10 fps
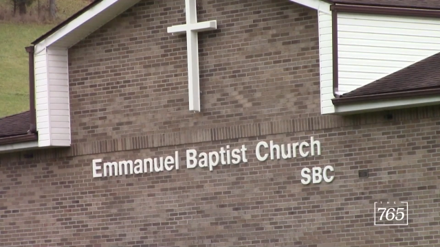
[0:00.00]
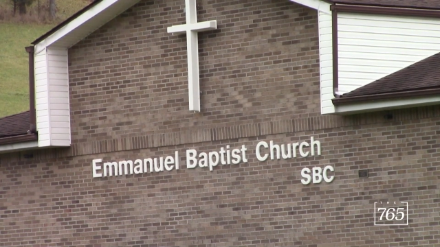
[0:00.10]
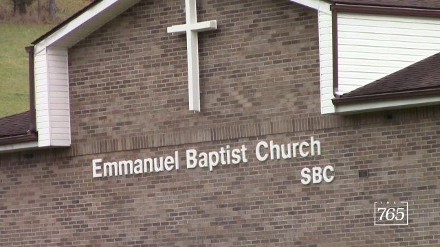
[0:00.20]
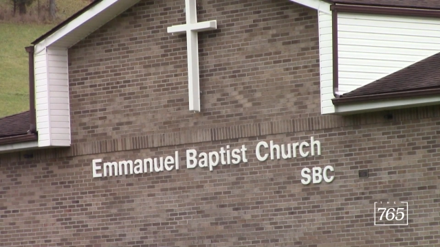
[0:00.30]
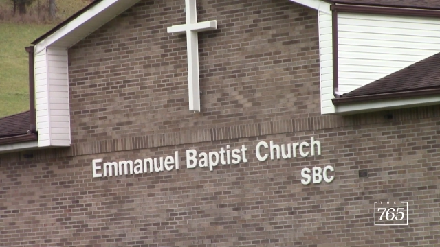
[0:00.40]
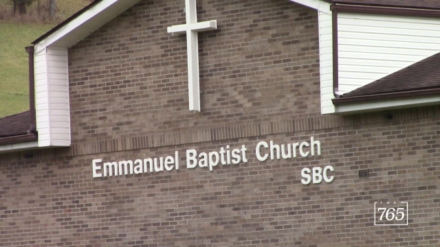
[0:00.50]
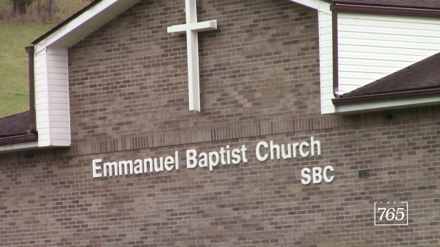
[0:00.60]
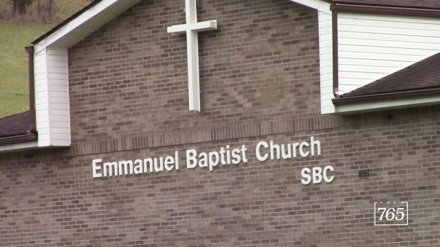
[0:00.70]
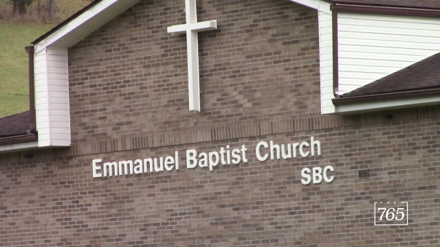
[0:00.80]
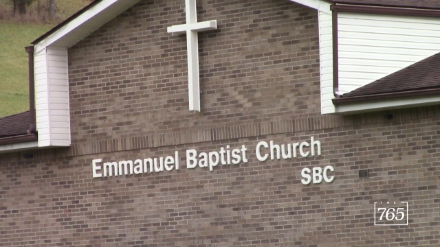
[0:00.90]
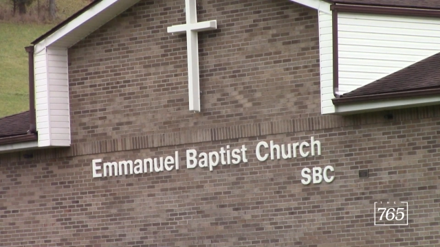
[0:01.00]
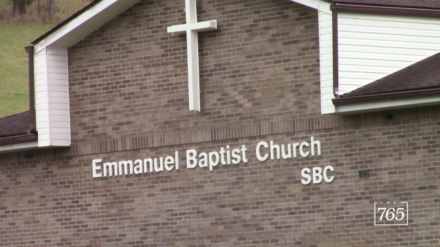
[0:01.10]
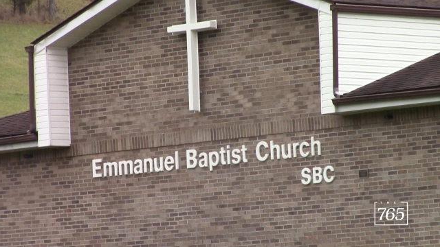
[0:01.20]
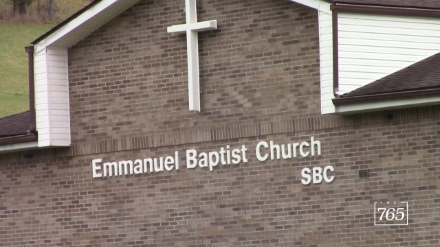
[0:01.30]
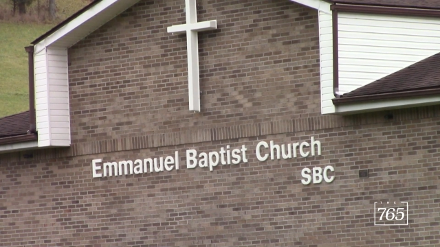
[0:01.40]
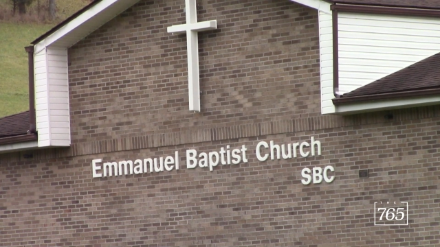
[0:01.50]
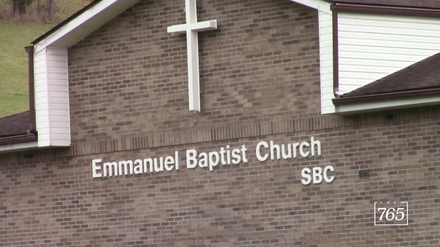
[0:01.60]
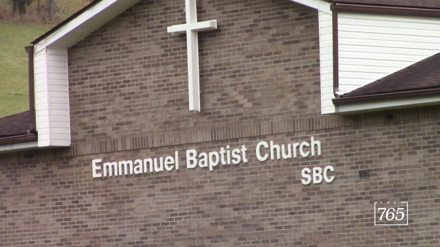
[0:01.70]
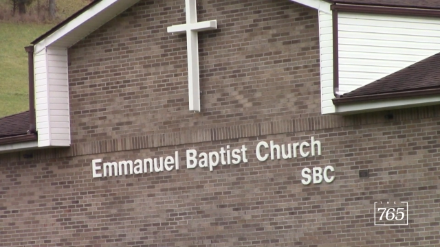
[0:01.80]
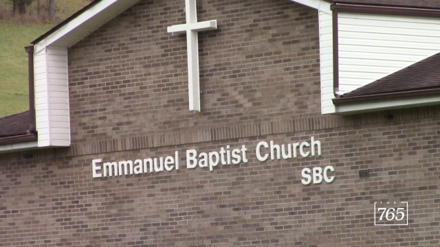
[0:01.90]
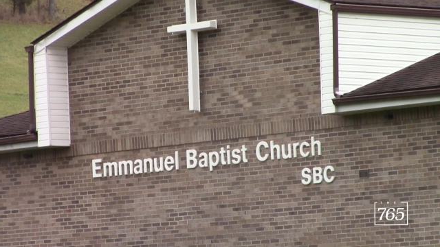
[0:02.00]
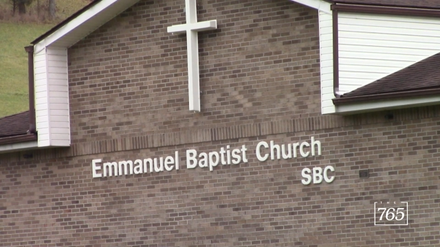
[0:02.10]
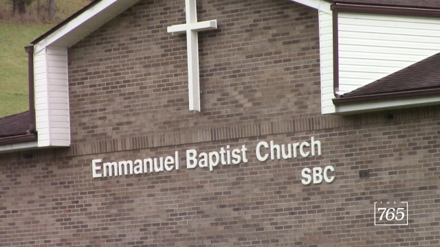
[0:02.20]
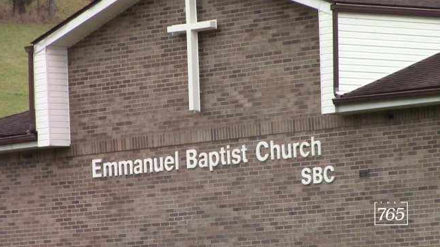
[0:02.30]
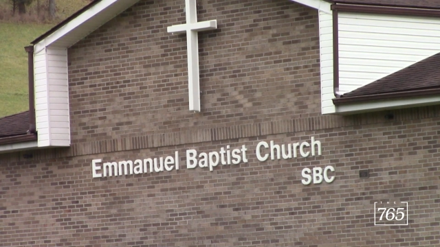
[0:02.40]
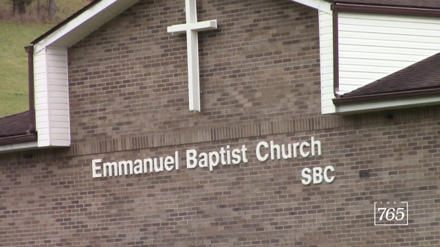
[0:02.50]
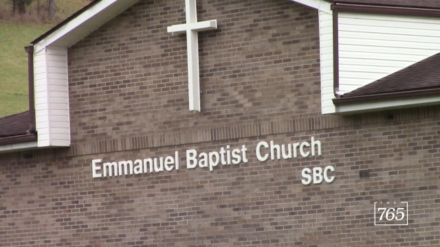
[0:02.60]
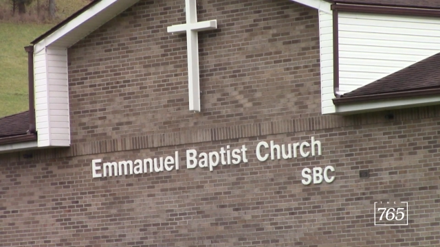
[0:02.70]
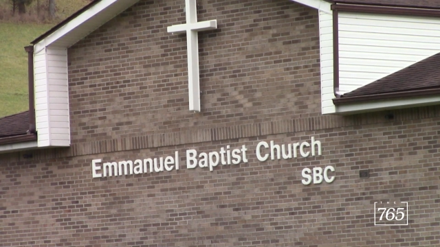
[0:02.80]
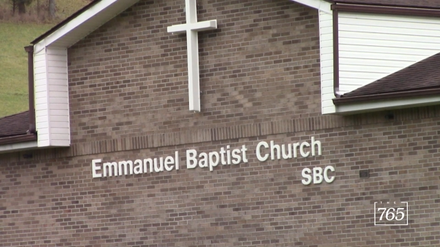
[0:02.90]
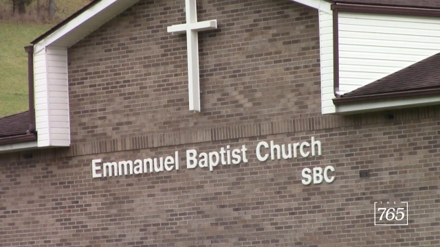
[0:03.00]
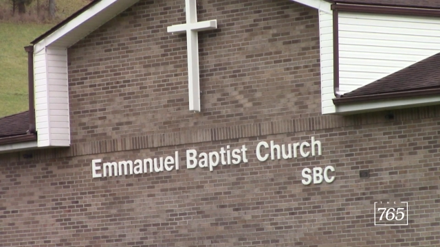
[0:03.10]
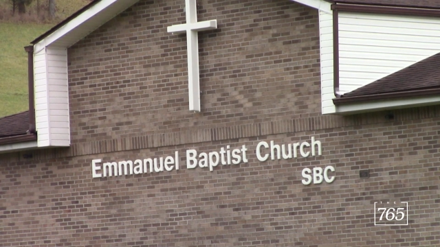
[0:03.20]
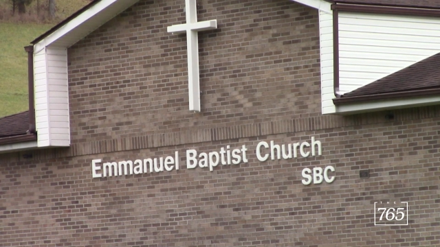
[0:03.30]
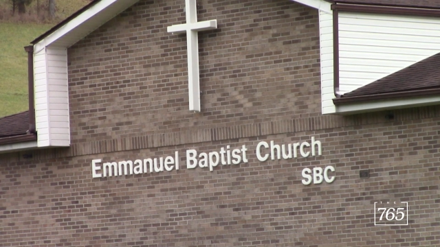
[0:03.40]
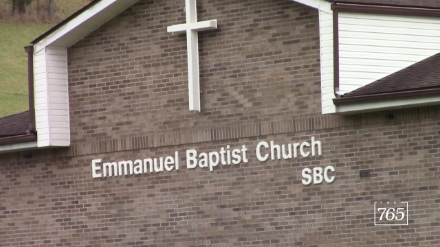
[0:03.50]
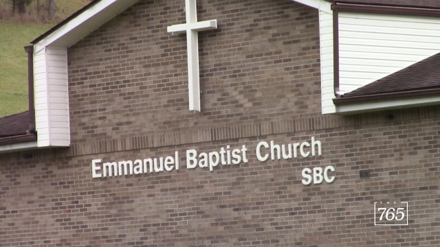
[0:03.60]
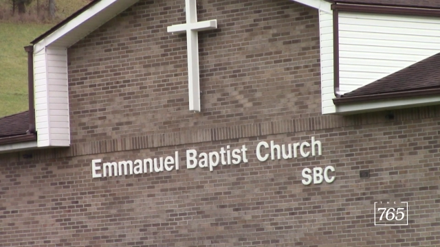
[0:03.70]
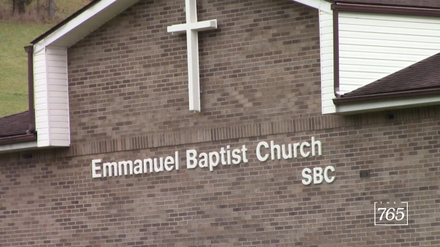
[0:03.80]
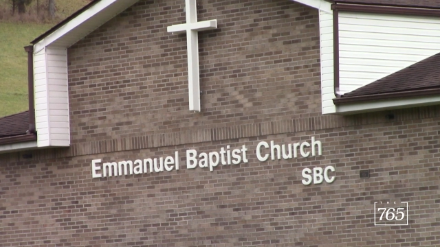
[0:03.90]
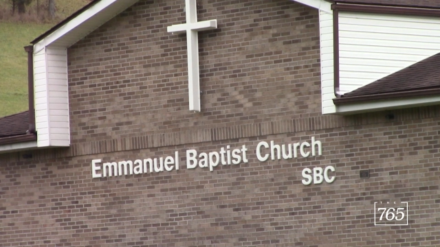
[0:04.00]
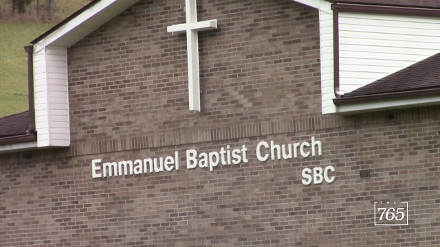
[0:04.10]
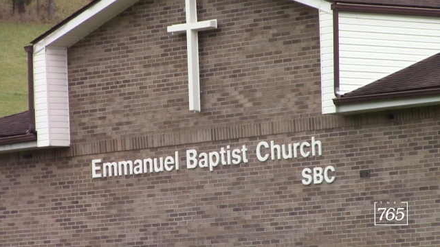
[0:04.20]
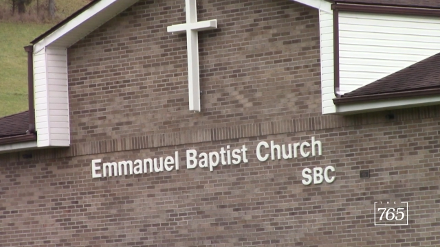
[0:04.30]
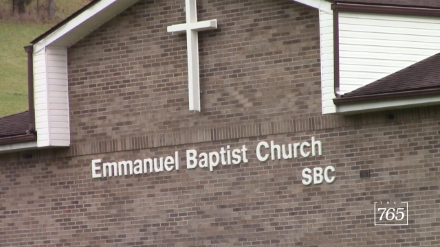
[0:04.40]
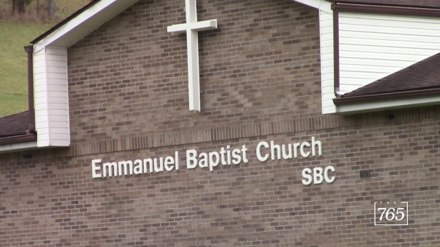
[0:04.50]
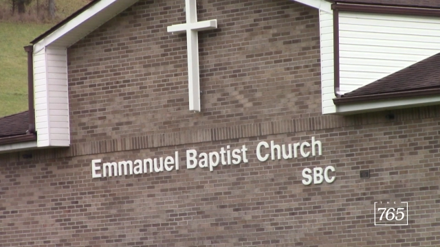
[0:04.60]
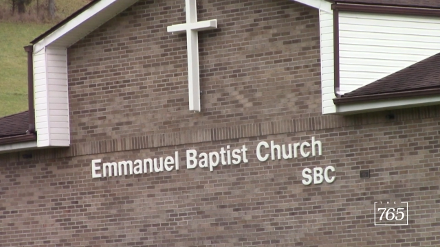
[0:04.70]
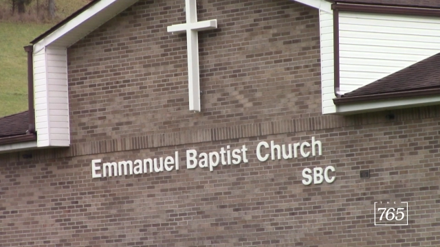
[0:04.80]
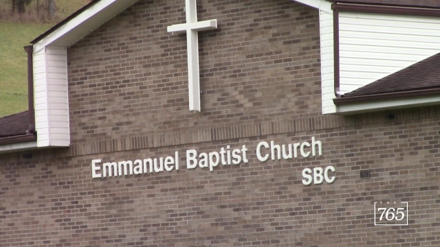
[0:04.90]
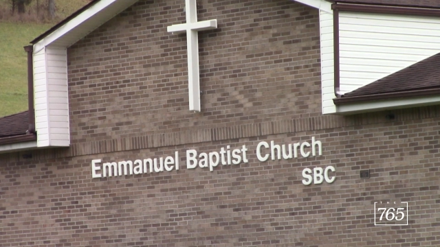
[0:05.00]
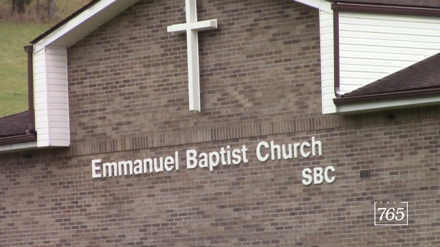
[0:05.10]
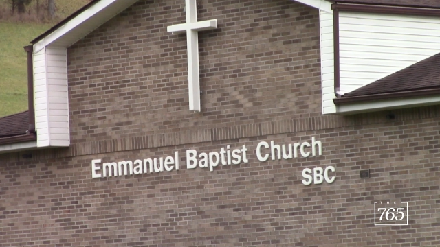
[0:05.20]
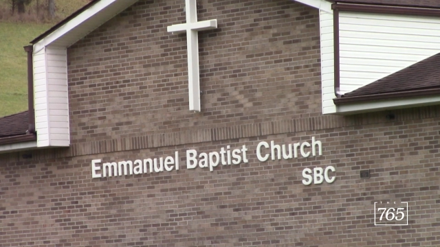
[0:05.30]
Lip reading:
(no speaker visible)